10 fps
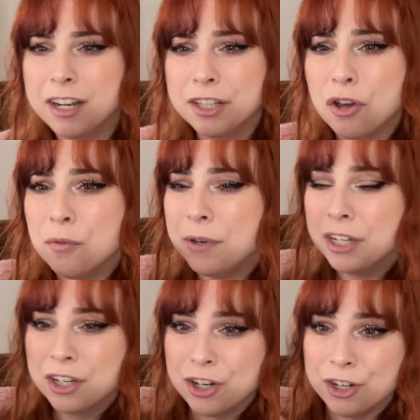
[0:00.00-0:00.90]
of like opening
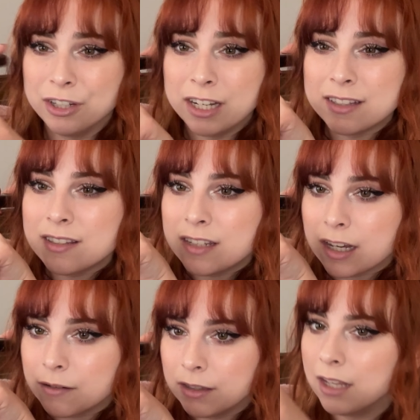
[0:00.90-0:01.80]
a curtain, I'd
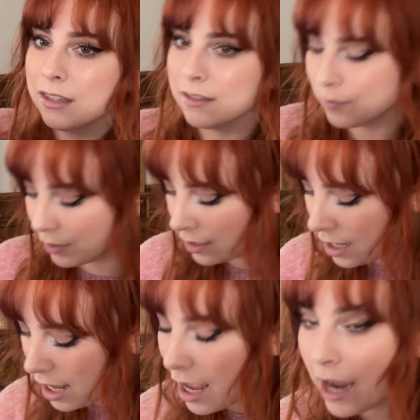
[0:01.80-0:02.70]
stick, not this one,
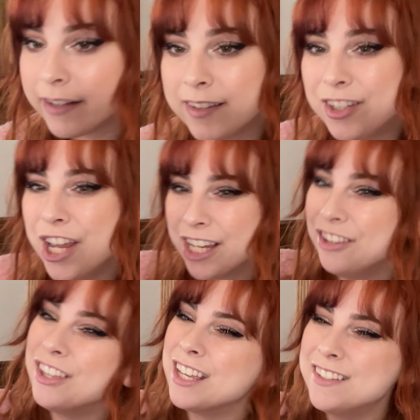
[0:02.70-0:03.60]
I'd stick
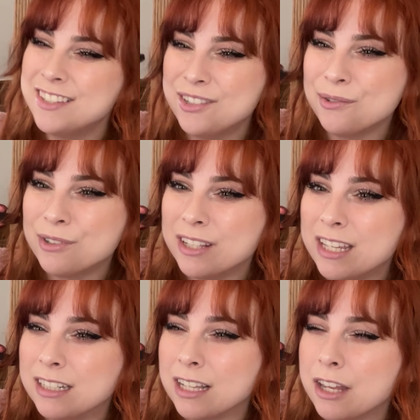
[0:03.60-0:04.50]
this tool
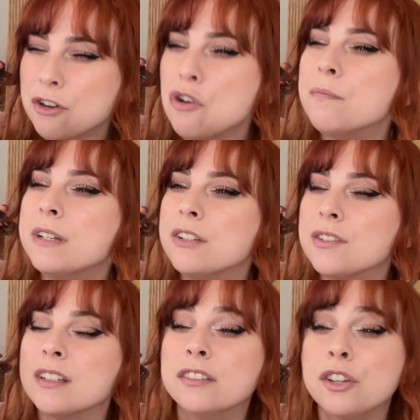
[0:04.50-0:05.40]
in and kind of open it
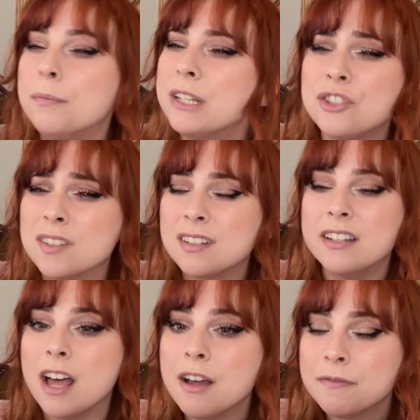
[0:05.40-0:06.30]
just a little bit, just
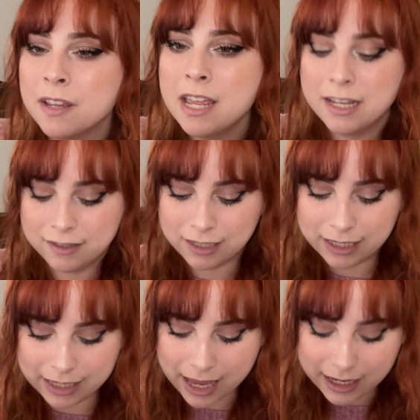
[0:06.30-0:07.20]
enough to
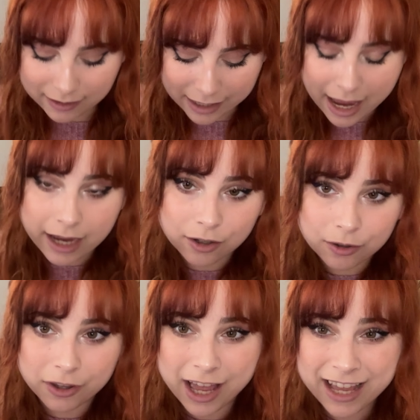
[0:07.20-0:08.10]
get to angle
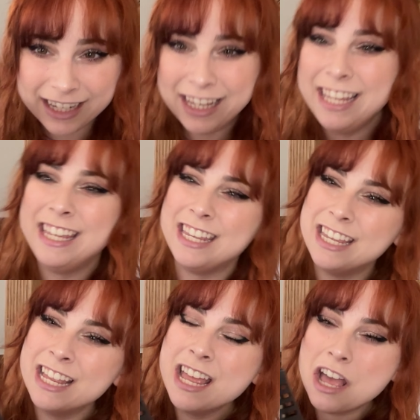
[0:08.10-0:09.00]
that
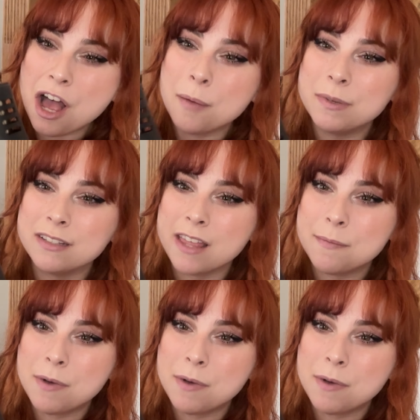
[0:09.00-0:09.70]
heat up into that